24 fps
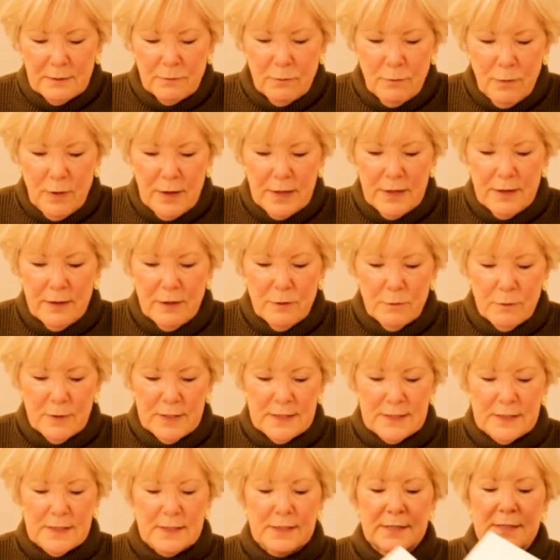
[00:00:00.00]
one of the
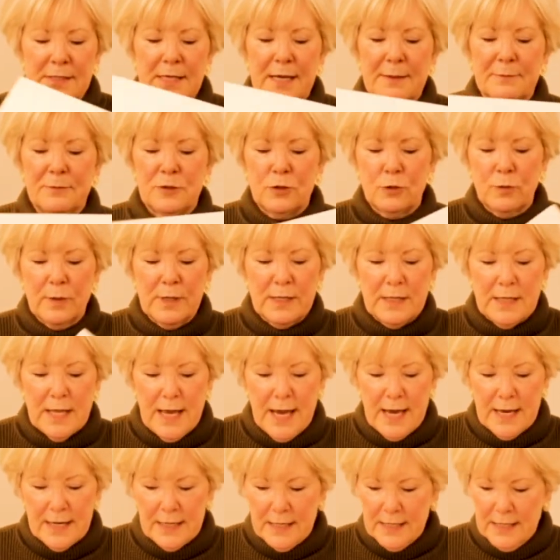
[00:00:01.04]
reasons I'm doing
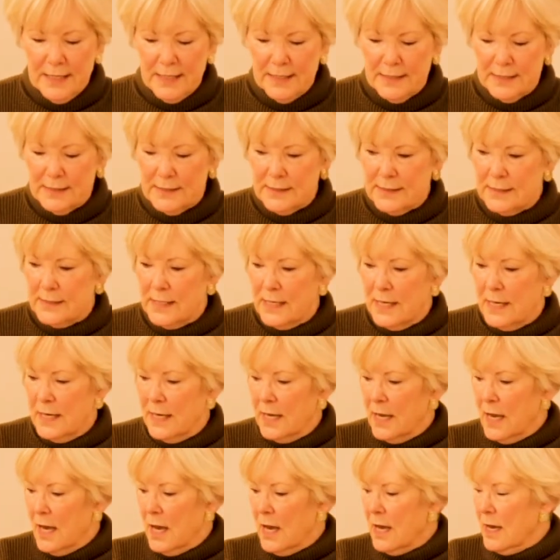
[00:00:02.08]
that is,
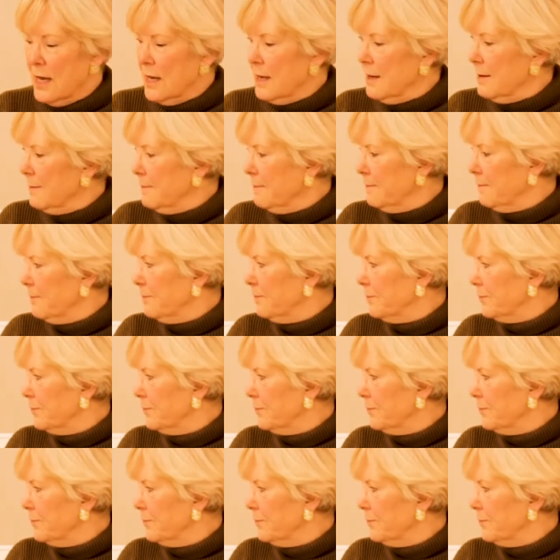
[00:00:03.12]
I'm